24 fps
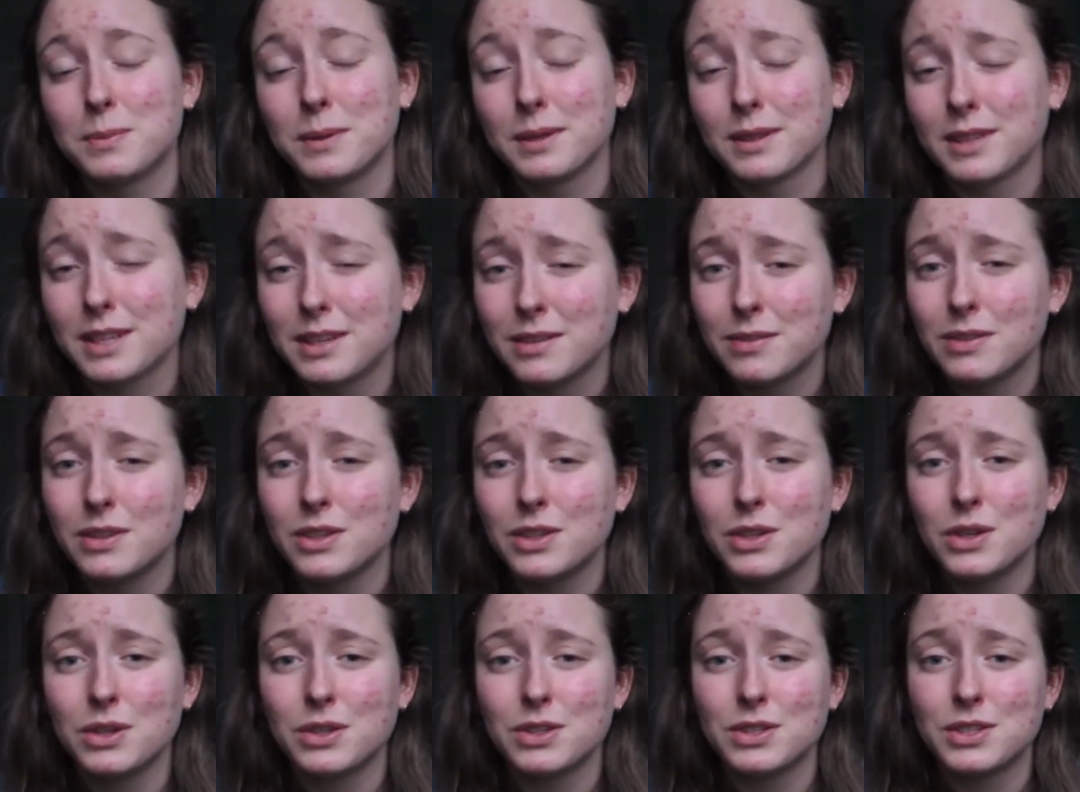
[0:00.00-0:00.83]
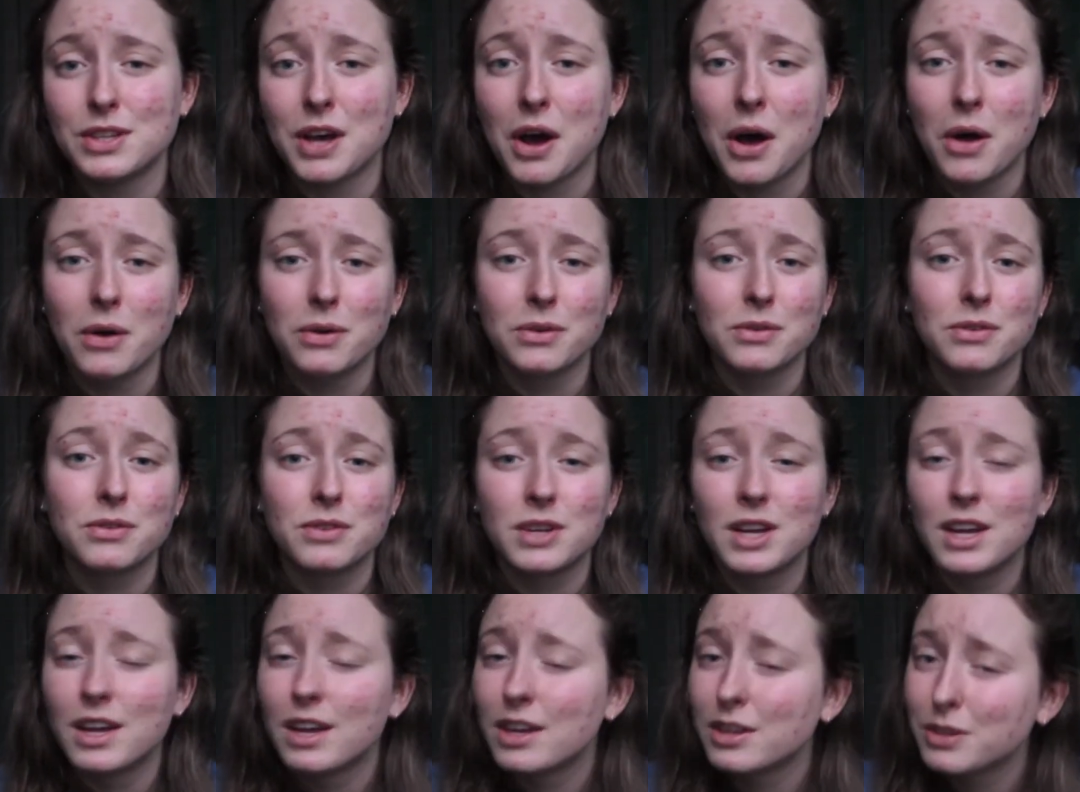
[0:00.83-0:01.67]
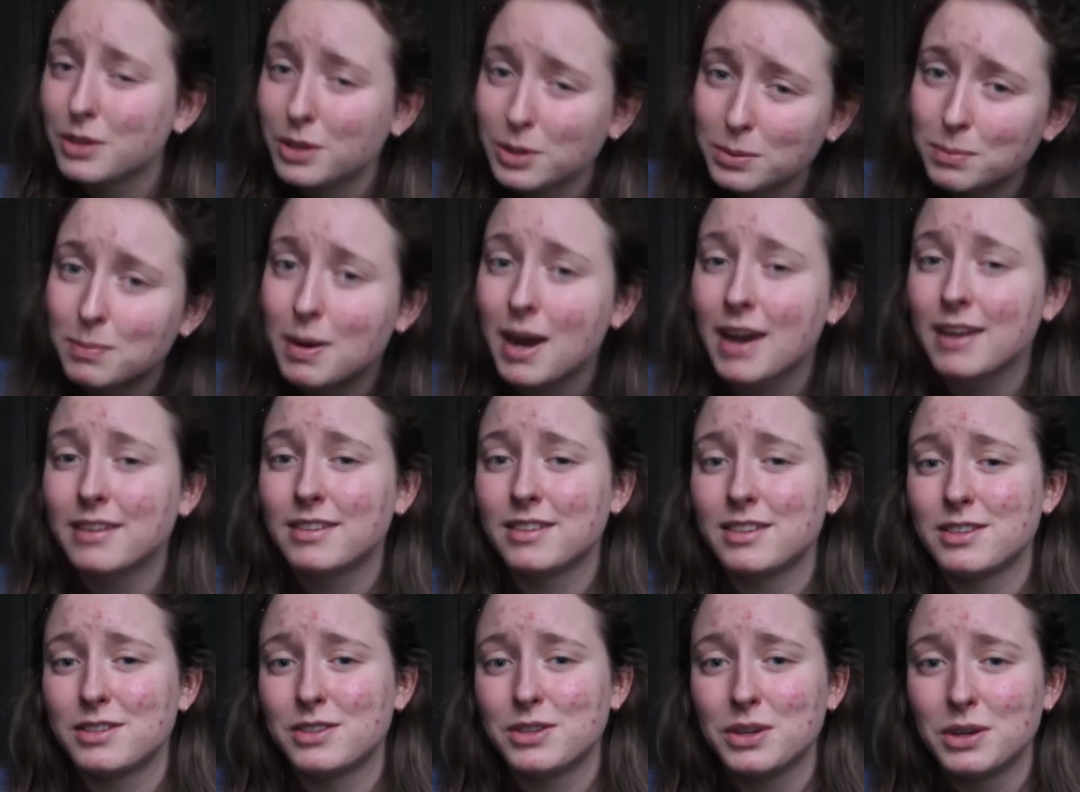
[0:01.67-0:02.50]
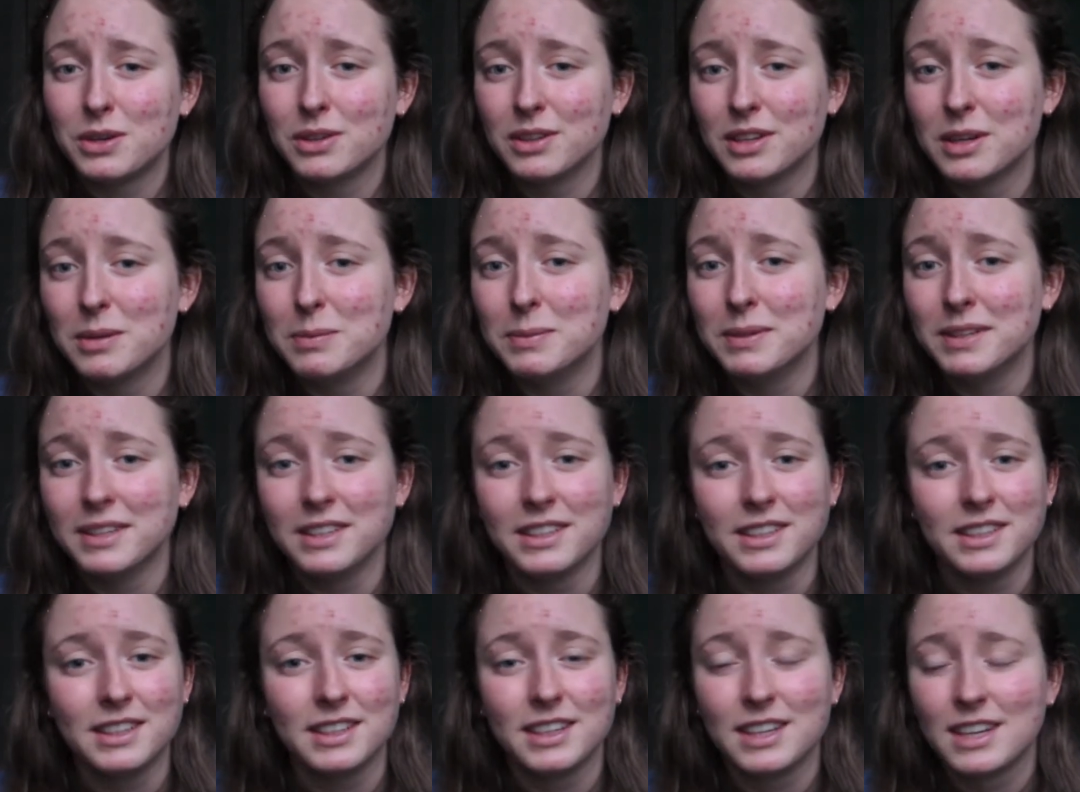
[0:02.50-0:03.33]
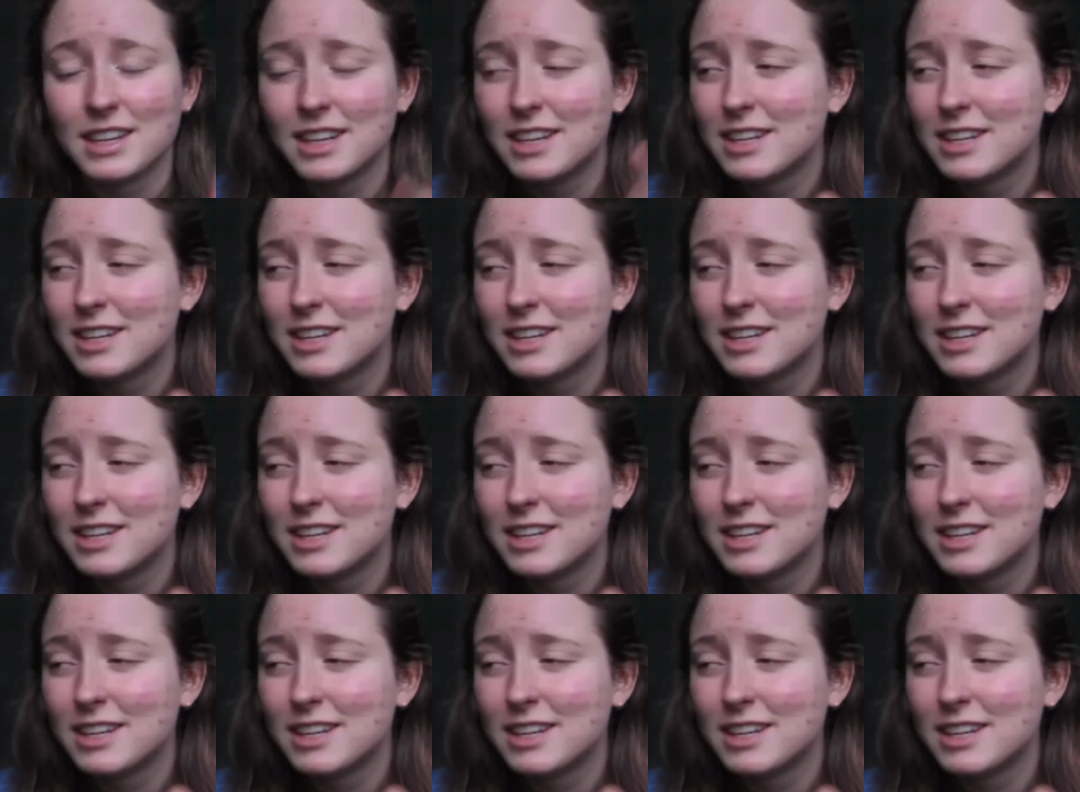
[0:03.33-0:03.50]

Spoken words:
believe in yourself. Your mind is your limit.